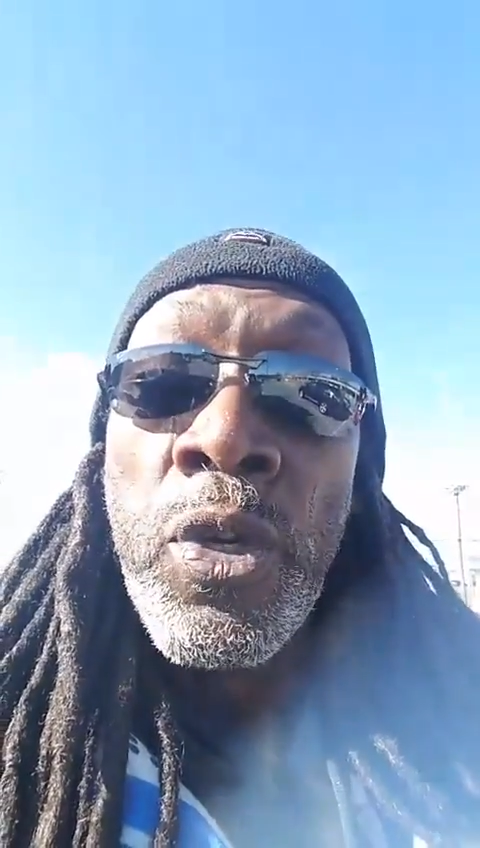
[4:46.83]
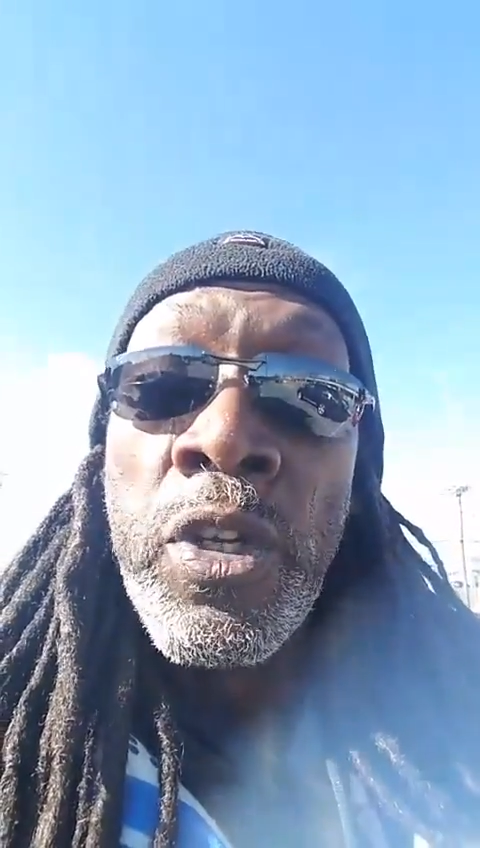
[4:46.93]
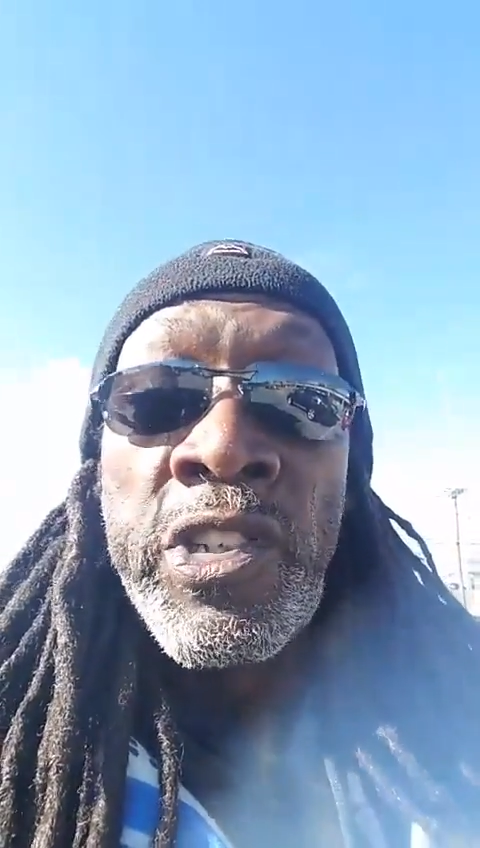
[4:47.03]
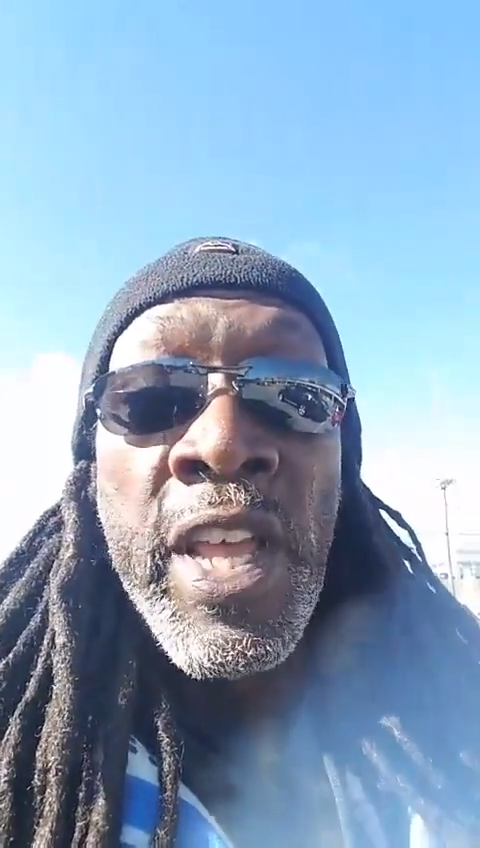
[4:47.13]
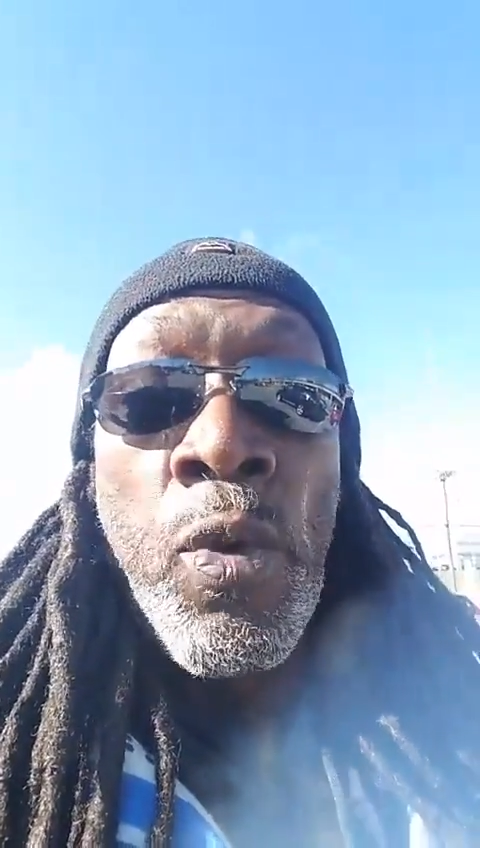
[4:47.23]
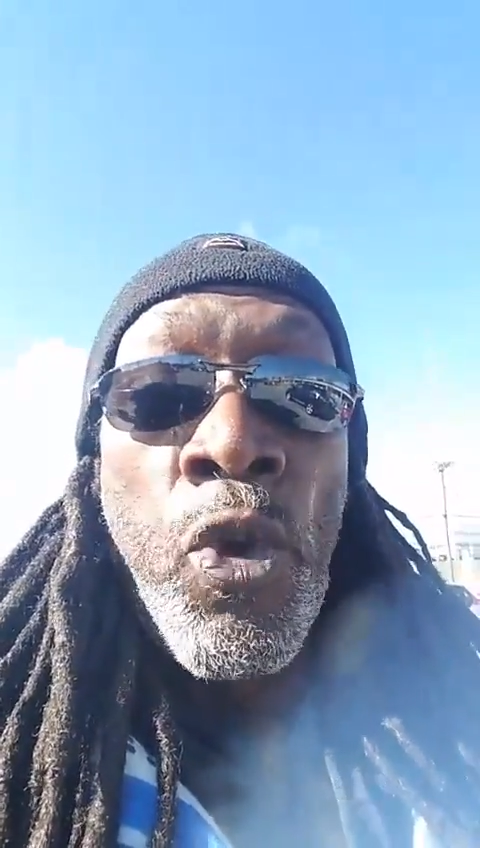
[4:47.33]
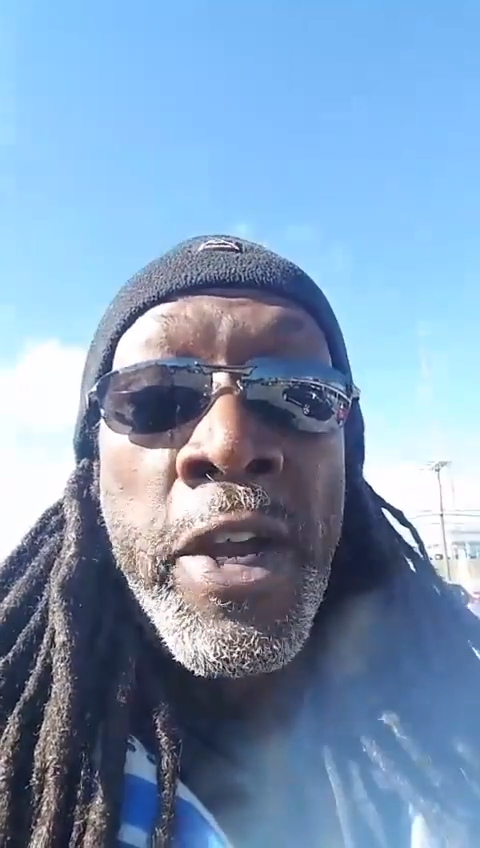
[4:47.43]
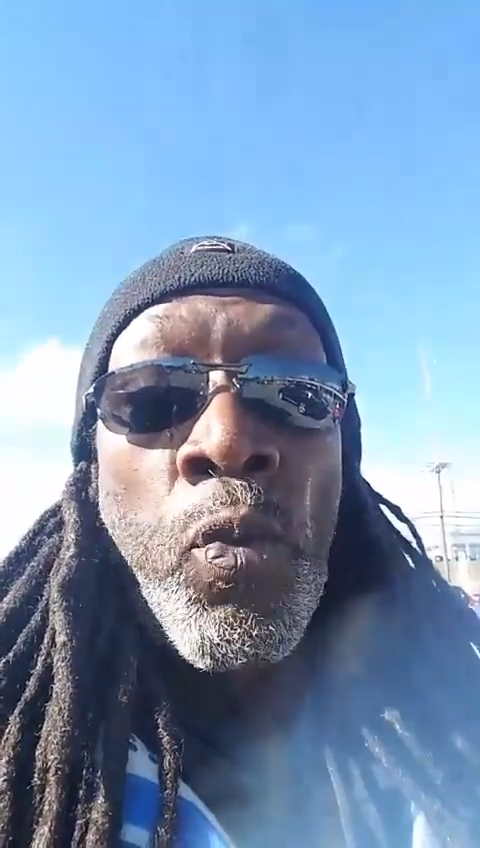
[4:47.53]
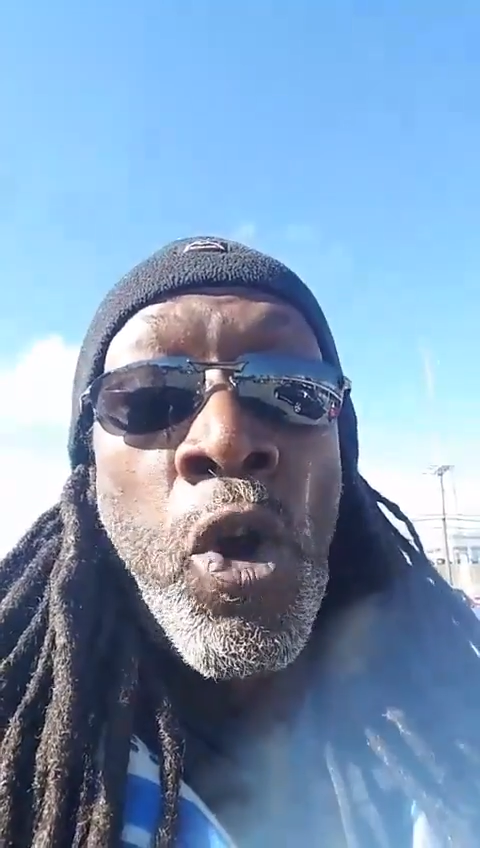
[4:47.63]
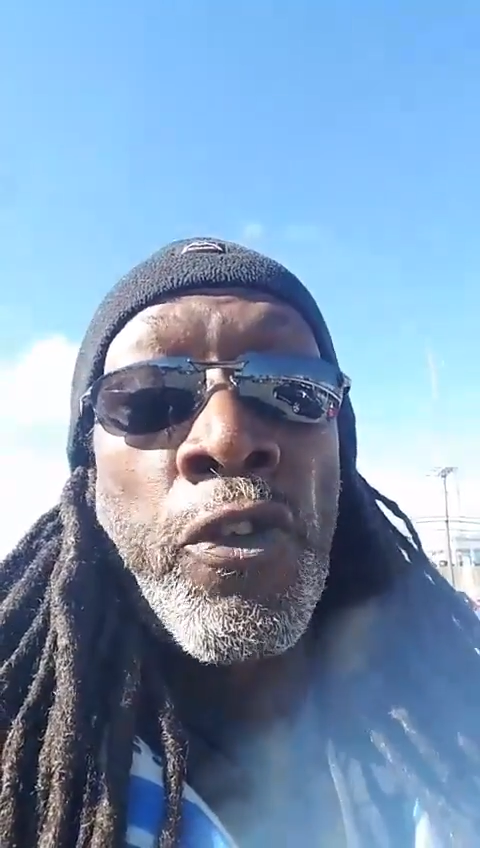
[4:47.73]
the same way
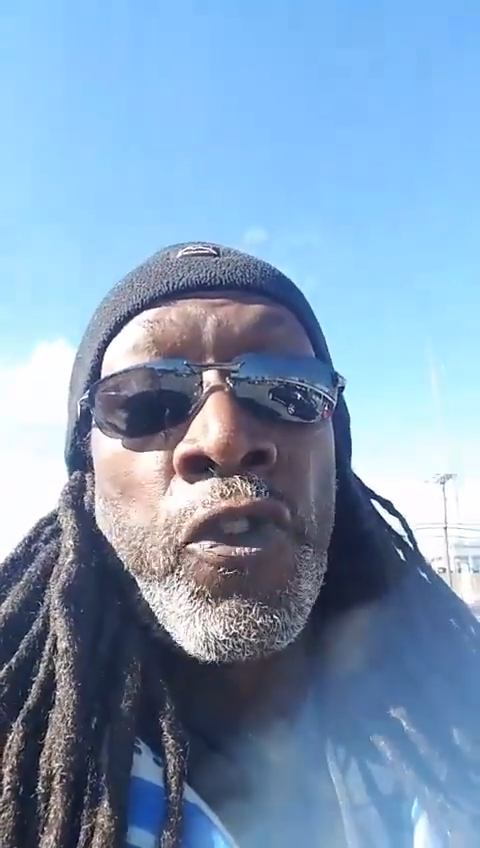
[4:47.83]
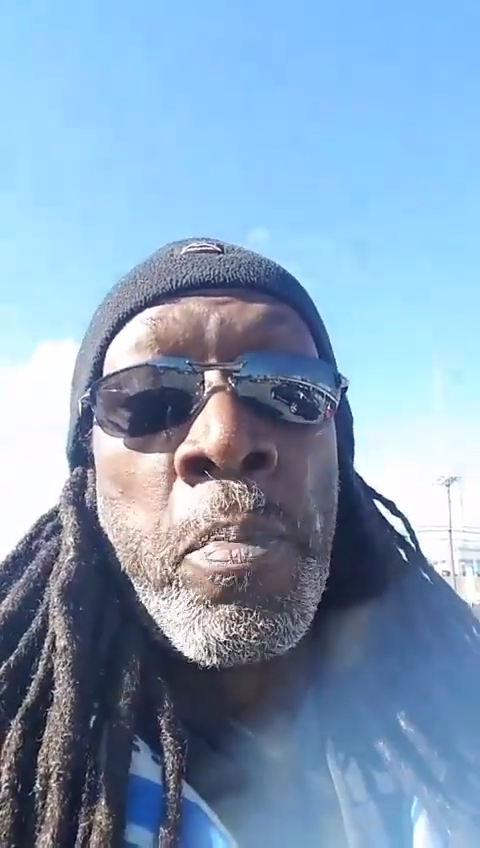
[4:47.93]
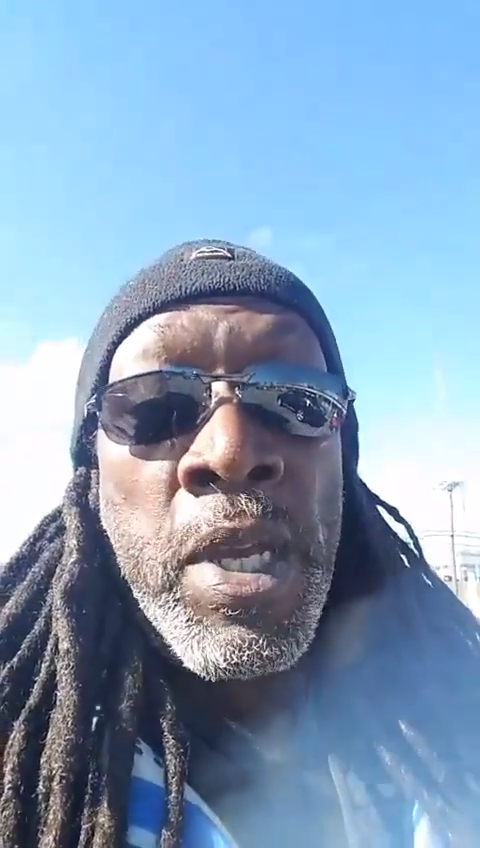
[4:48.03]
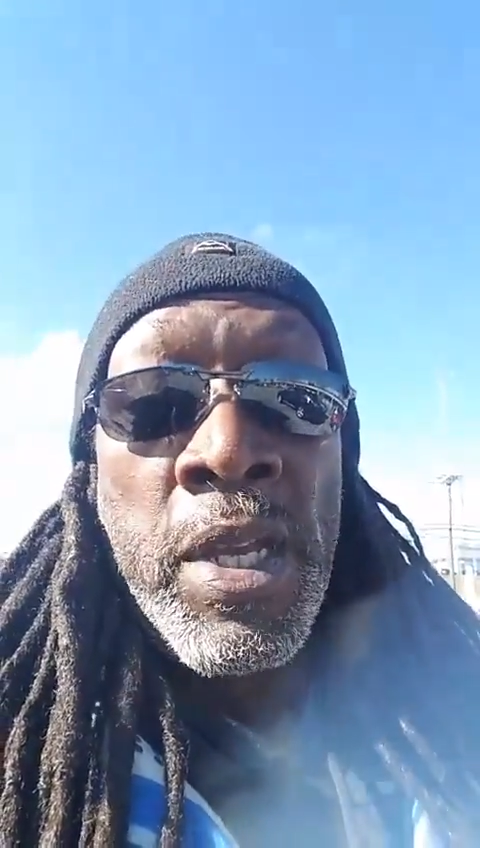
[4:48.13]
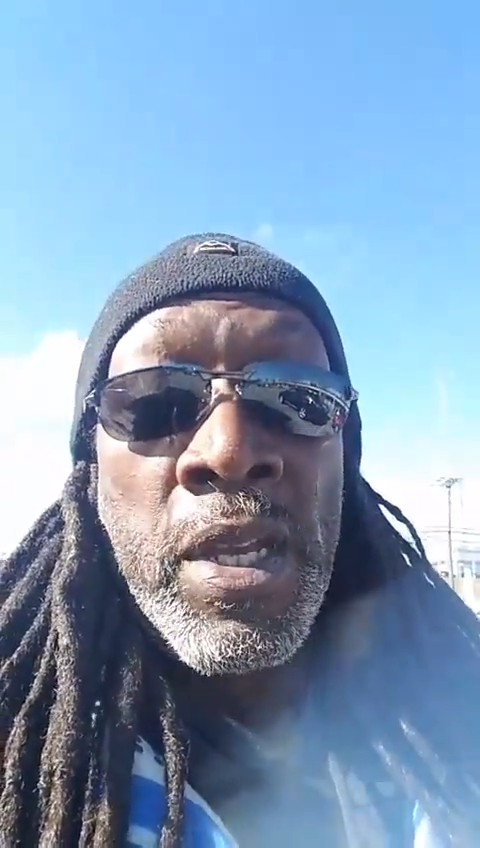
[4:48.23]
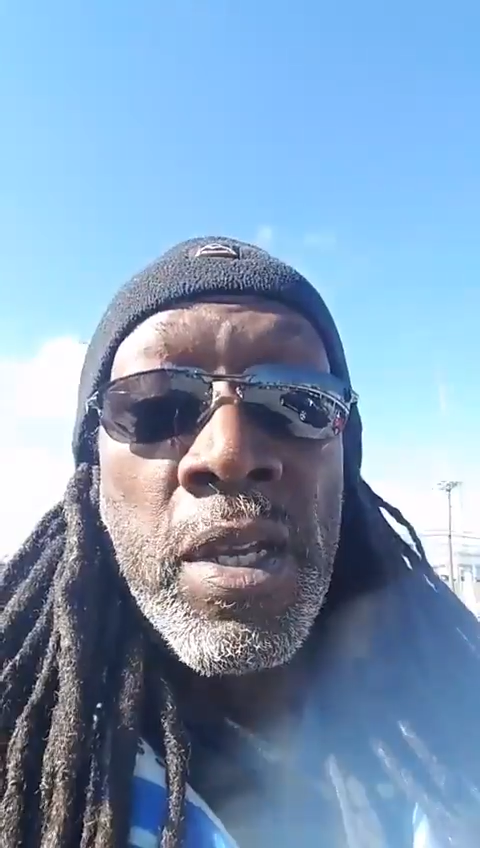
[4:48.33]
it worked for me.